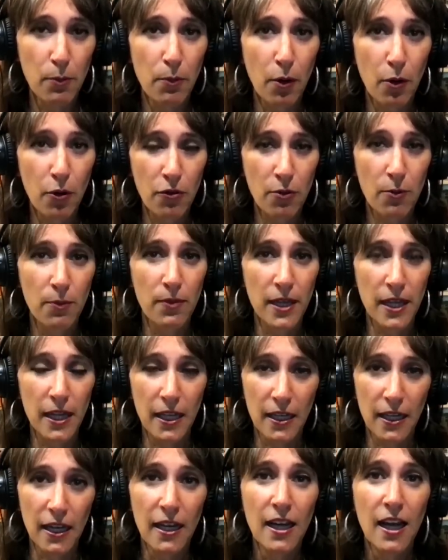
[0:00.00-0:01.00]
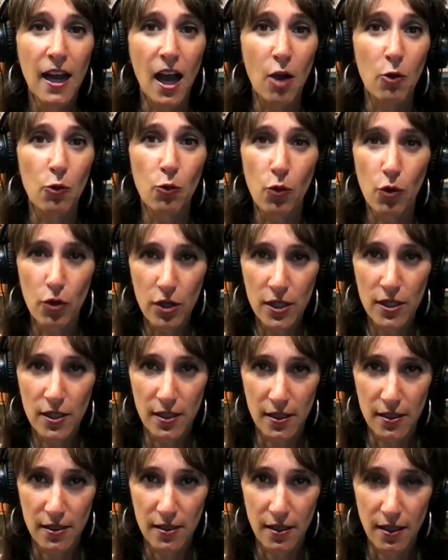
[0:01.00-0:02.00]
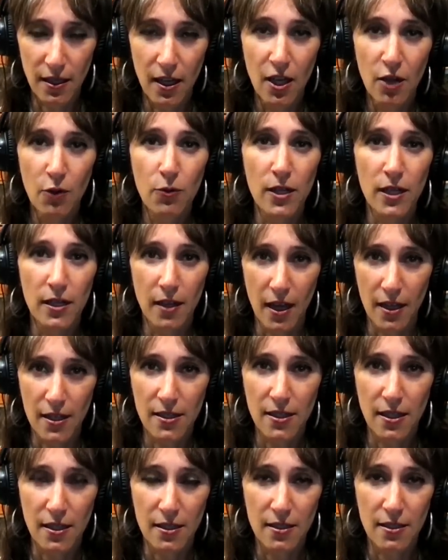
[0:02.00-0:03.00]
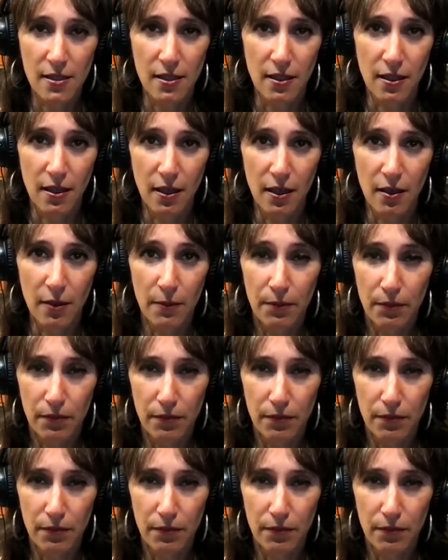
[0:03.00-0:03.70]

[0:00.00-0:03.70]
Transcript: both being awarded with NASA's. Uh,